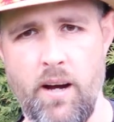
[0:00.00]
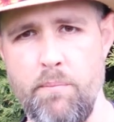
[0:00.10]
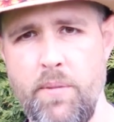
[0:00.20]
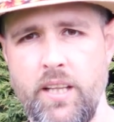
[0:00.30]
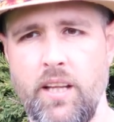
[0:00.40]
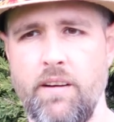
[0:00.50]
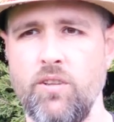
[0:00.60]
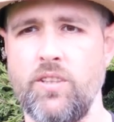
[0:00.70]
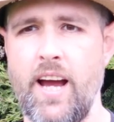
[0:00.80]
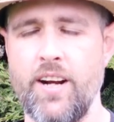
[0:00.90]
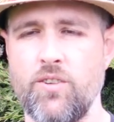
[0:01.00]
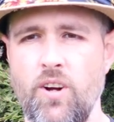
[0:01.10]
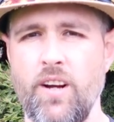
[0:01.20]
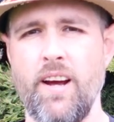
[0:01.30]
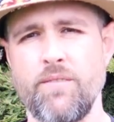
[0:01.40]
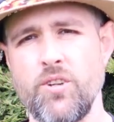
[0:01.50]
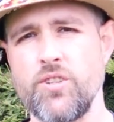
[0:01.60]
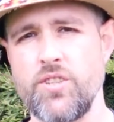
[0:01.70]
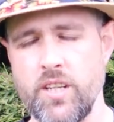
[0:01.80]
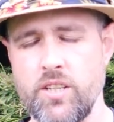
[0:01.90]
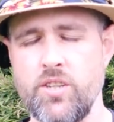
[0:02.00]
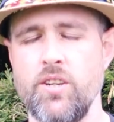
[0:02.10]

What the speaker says: mid-level Dacron after 6